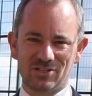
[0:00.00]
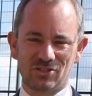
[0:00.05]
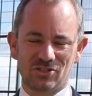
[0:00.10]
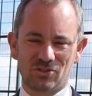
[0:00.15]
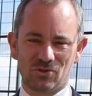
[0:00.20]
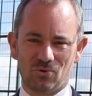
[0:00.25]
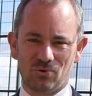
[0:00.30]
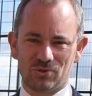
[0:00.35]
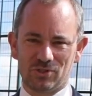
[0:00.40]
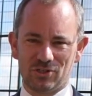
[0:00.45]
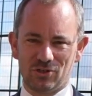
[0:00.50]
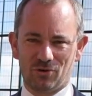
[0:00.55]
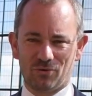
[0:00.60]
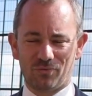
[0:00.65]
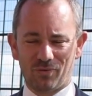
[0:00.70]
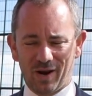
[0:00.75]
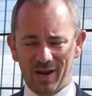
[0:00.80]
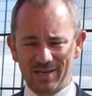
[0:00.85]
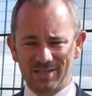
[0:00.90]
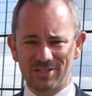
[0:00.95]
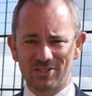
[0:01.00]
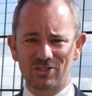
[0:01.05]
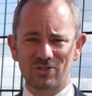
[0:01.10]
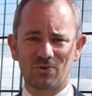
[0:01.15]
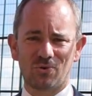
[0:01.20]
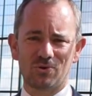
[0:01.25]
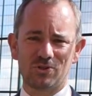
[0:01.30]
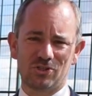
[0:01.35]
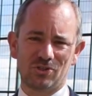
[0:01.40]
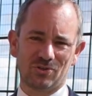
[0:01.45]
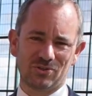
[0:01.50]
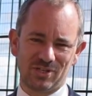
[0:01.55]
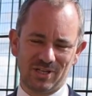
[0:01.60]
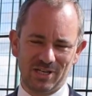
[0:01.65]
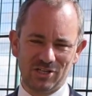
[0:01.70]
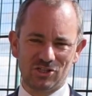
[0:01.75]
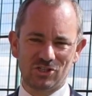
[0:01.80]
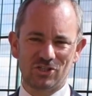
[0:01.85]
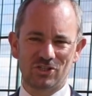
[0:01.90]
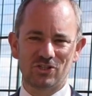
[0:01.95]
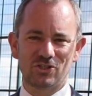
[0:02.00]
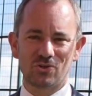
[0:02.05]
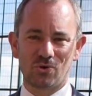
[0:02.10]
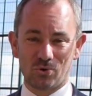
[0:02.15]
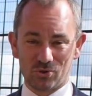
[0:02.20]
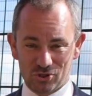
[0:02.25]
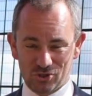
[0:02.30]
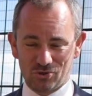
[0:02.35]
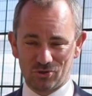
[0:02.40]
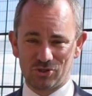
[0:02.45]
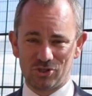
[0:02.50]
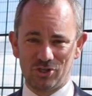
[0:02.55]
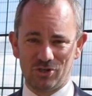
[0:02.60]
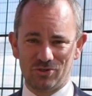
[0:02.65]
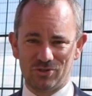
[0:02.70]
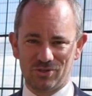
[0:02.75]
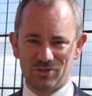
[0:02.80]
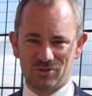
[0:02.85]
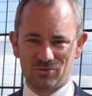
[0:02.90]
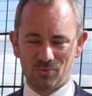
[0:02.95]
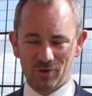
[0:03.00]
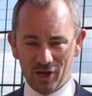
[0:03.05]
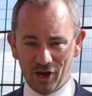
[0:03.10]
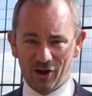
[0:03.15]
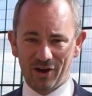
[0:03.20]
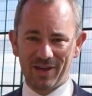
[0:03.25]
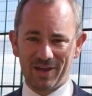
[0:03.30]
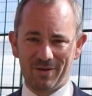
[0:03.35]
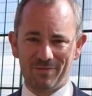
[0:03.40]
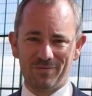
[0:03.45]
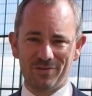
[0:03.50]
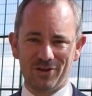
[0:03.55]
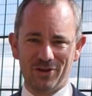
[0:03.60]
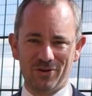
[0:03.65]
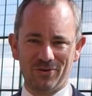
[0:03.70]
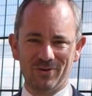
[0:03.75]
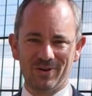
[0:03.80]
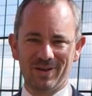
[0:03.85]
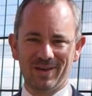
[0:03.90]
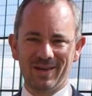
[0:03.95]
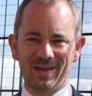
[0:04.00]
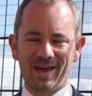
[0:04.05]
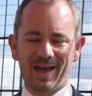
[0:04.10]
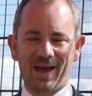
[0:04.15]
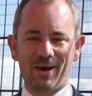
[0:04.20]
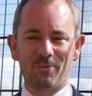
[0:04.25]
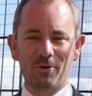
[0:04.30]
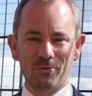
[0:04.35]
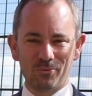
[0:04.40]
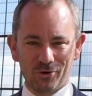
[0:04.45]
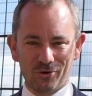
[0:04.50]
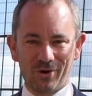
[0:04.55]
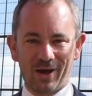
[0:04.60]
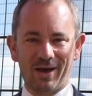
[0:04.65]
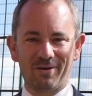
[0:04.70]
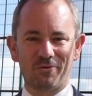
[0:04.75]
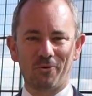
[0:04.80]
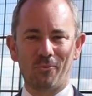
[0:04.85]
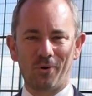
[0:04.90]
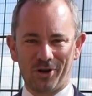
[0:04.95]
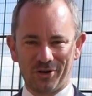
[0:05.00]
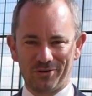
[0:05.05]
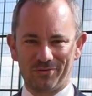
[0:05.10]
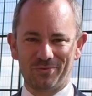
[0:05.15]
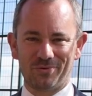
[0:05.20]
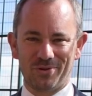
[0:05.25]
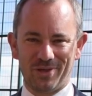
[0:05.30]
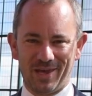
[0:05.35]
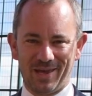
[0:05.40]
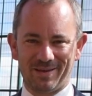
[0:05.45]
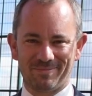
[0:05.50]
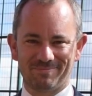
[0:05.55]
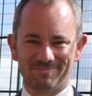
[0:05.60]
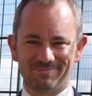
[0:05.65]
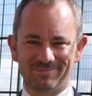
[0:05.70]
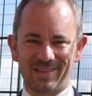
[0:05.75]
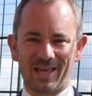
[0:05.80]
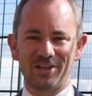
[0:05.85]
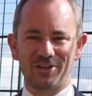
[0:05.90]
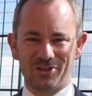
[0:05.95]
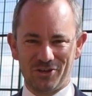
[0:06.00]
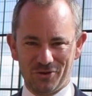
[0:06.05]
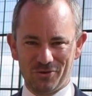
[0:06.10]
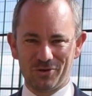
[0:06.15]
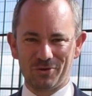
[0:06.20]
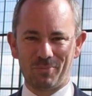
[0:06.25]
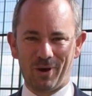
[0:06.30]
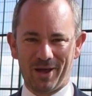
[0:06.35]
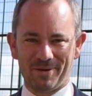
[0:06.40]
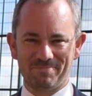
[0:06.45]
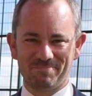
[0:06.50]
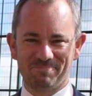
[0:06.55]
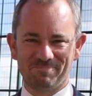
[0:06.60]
to talk to your friends, talk to your teachers, talk to your tutors. We are here for you, and we will have a wonderful year. Thank you, goodbye.